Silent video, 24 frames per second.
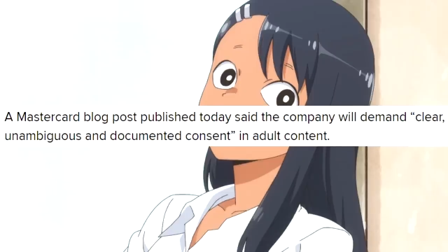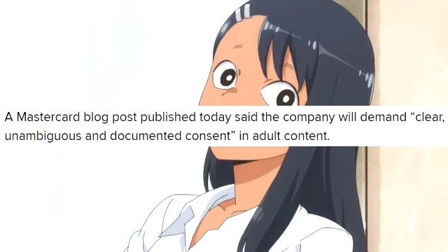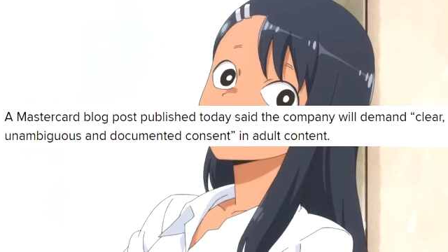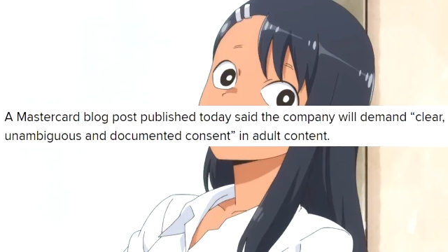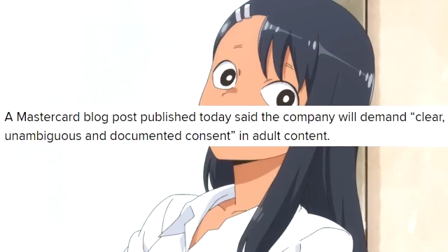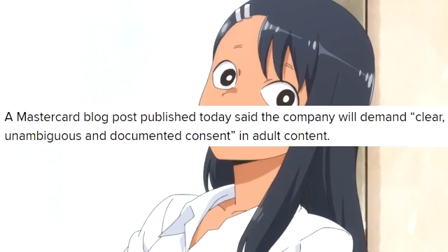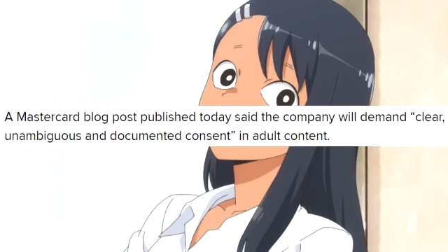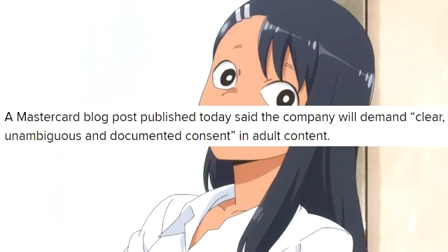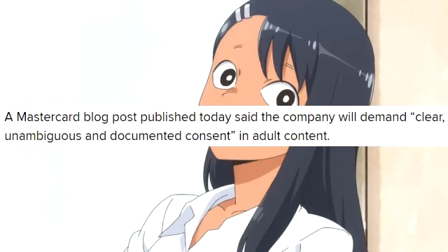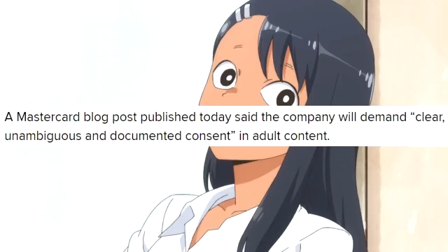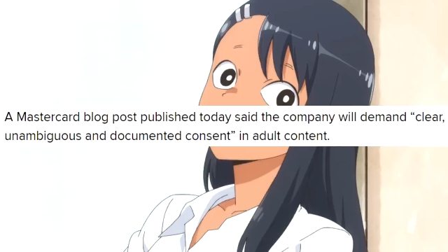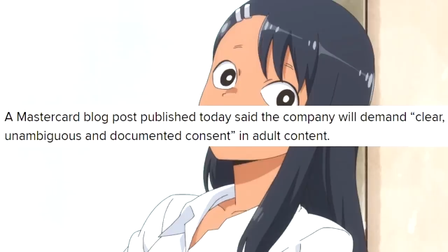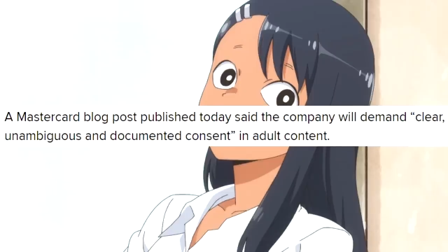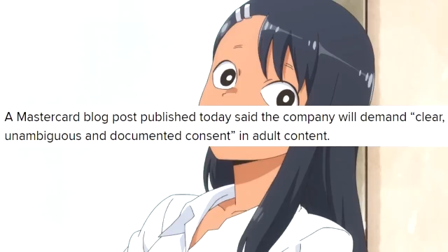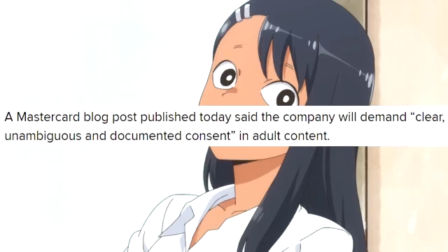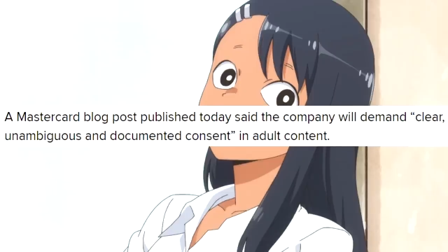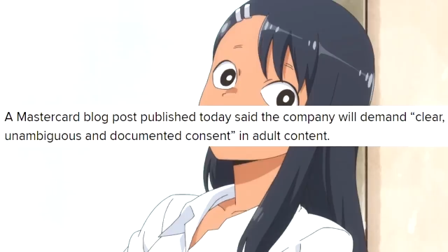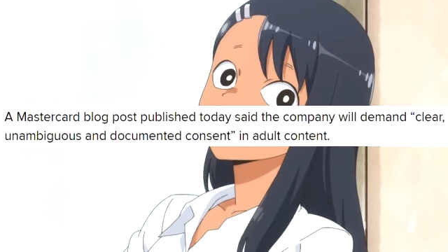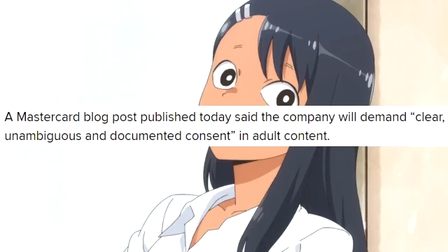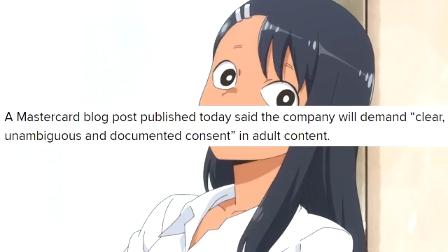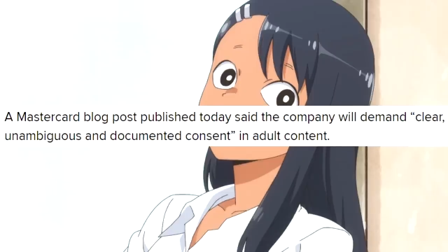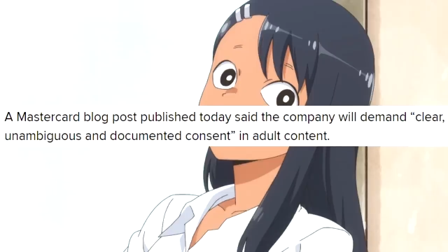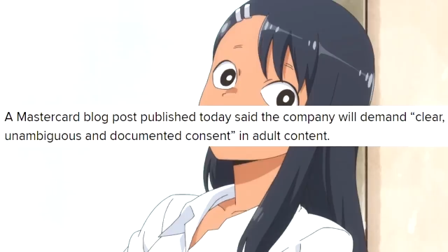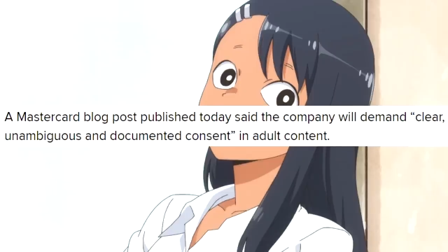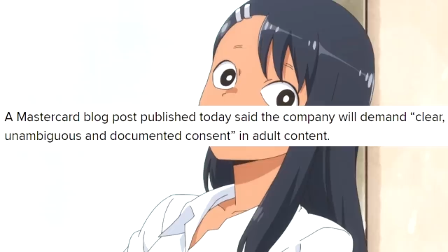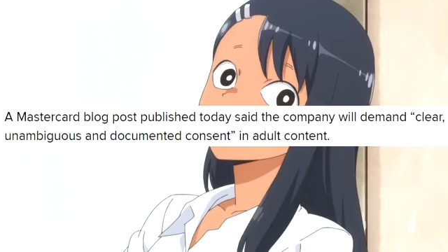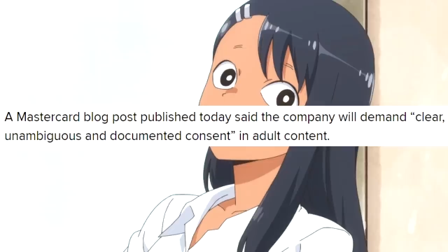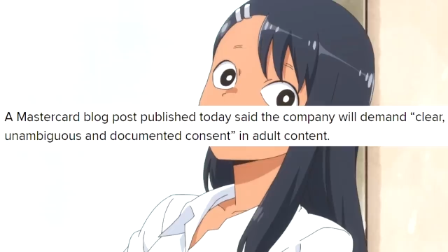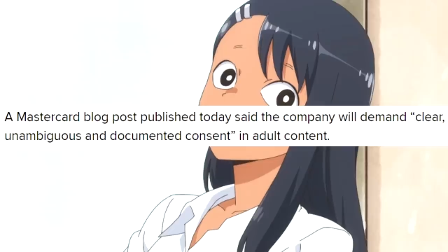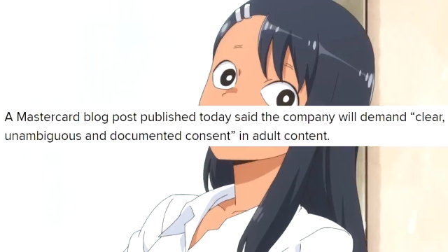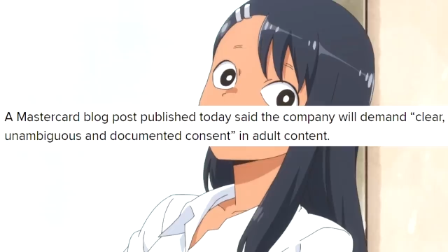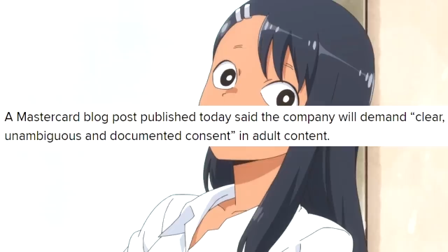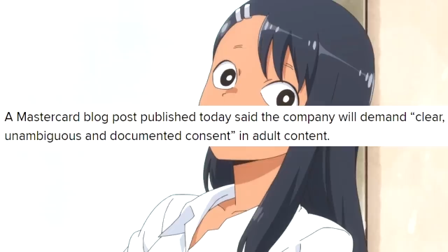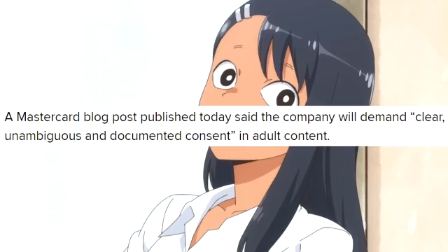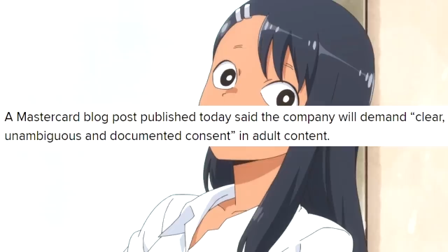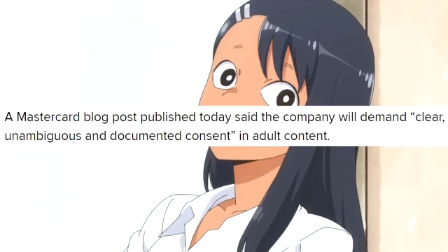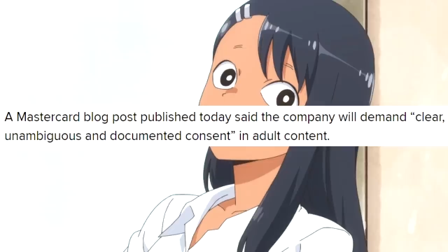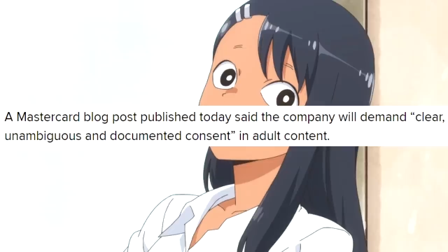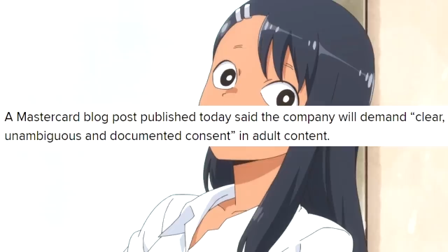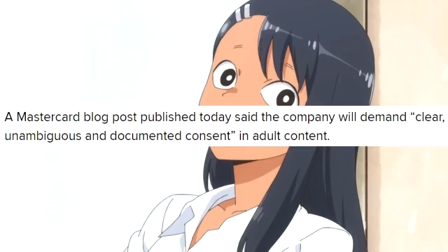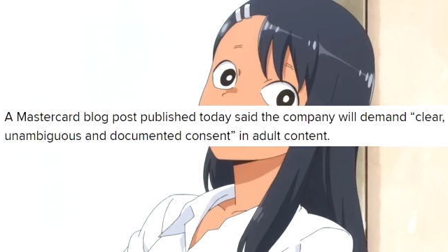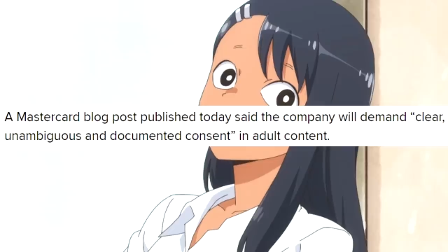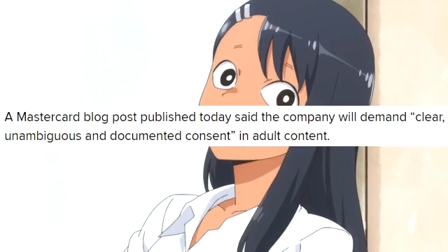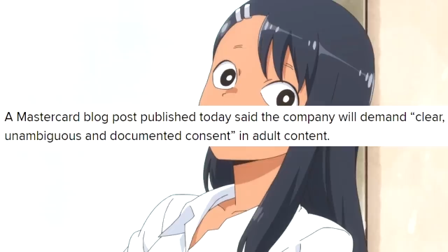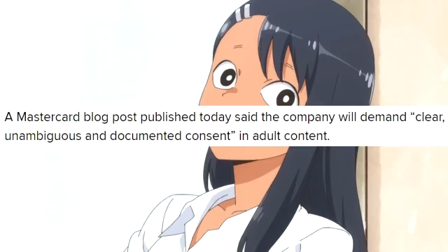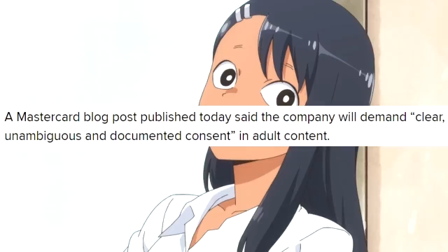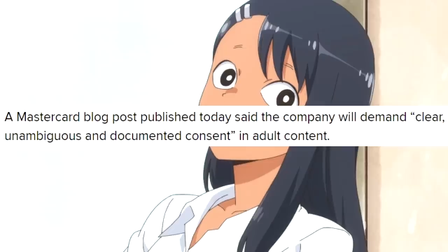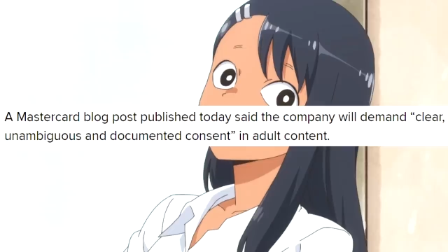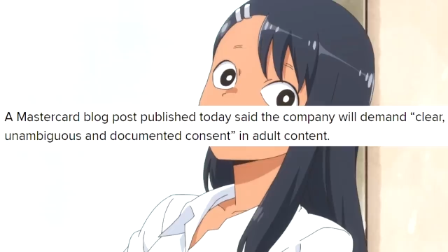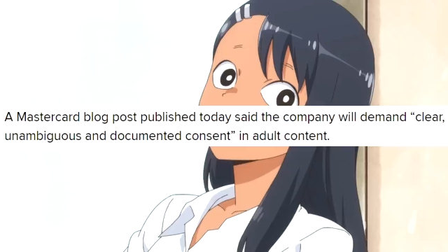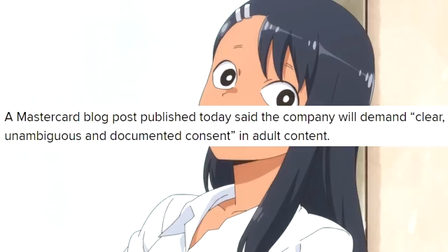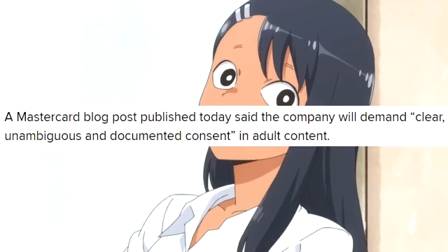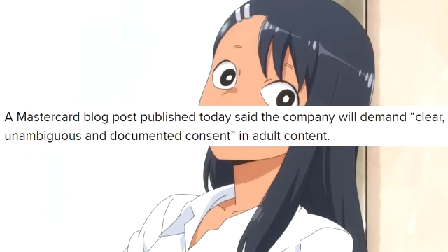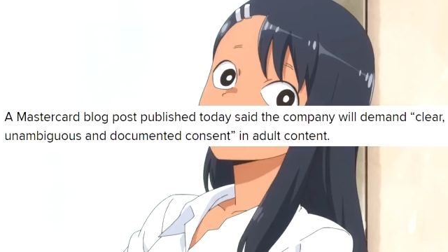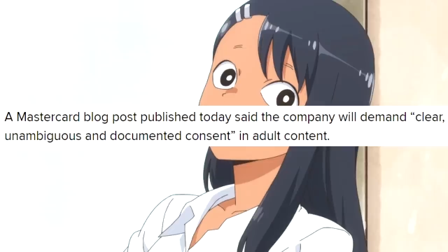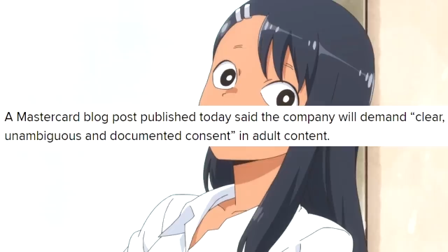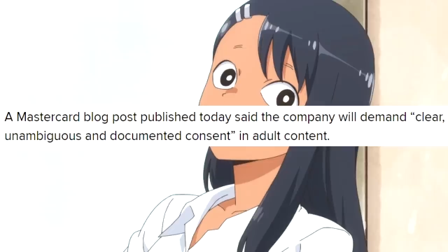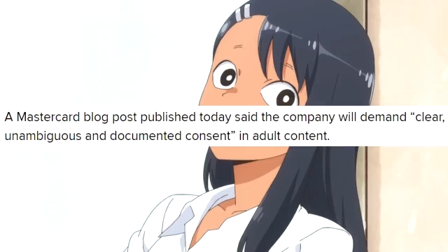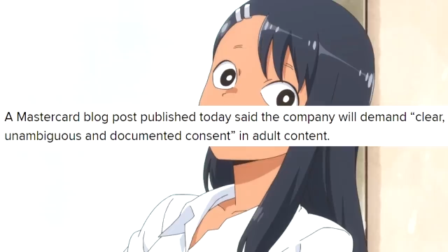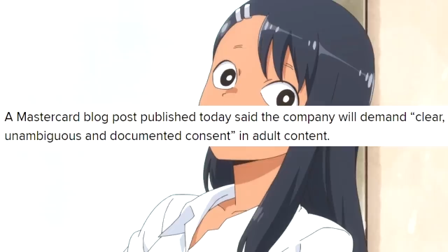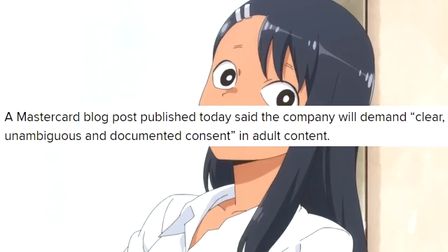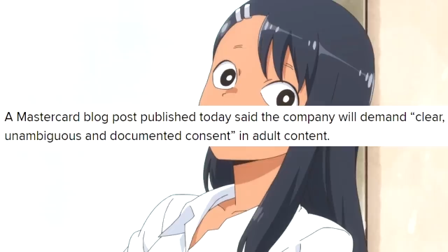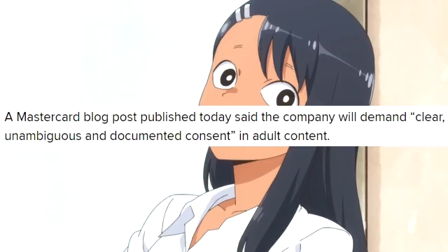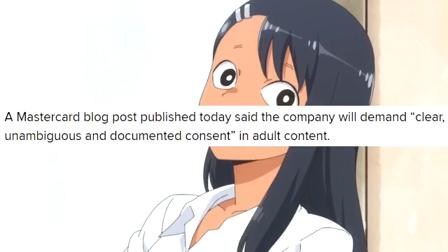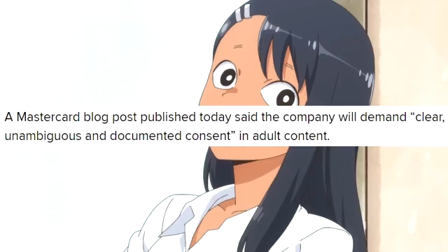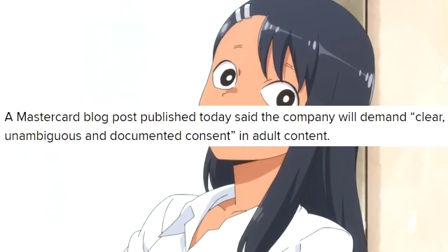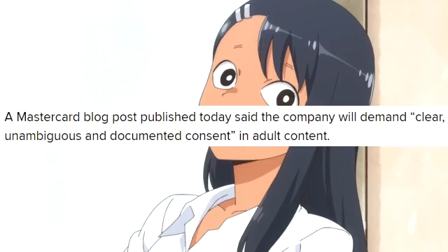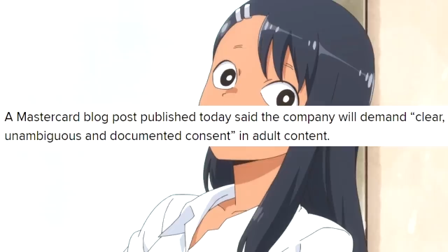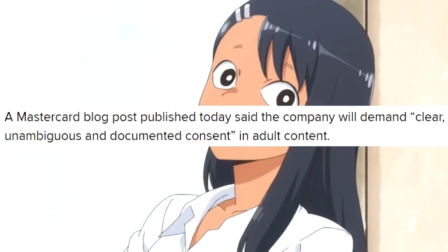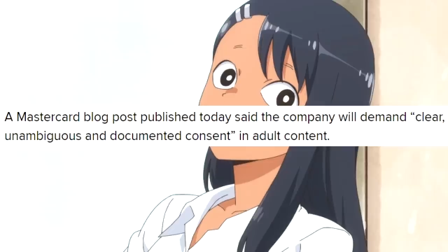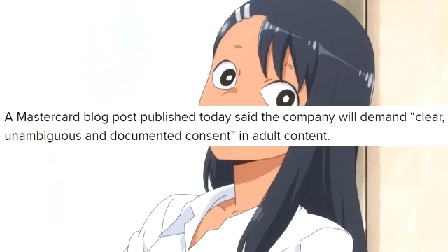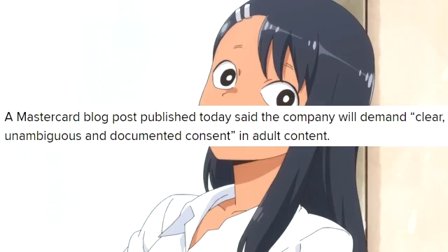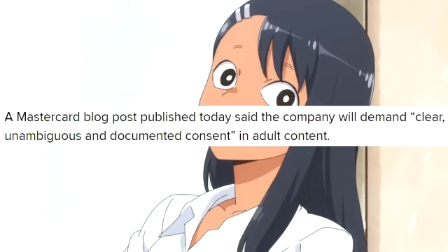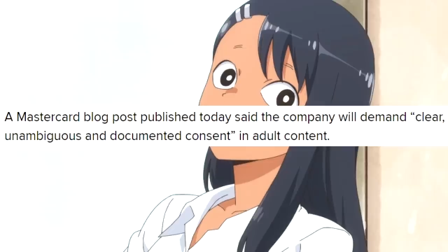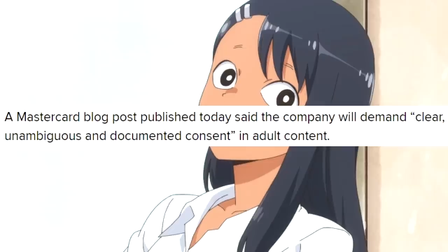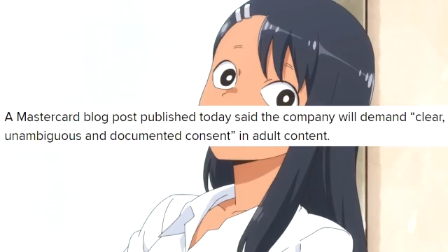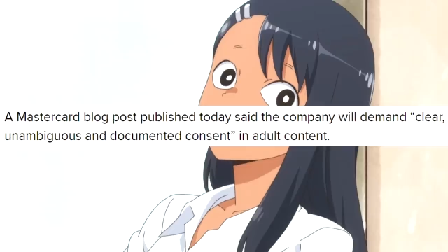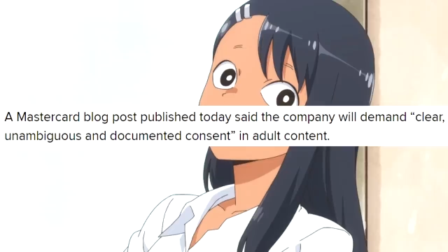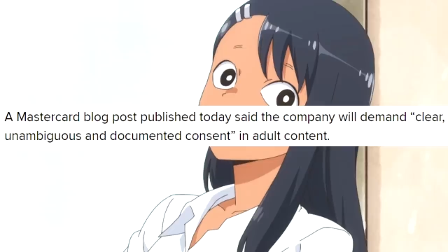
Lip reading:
No face is visible, so there are no lips to read.